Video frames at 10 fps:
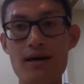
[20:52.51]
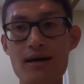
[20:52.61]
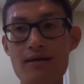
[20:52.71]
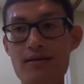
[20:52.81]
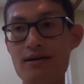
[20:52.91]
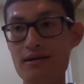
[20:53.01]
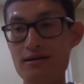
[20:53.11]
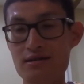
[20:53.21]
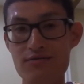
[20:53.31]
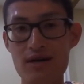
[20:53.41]
and
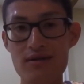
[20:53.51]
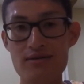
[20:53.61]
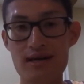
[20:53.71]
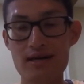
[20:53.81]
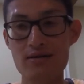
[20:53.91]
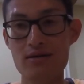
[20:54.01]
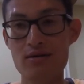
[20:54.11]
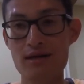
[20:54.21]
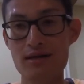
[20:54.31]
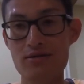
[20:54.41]
severe is like,
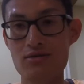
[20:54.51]
like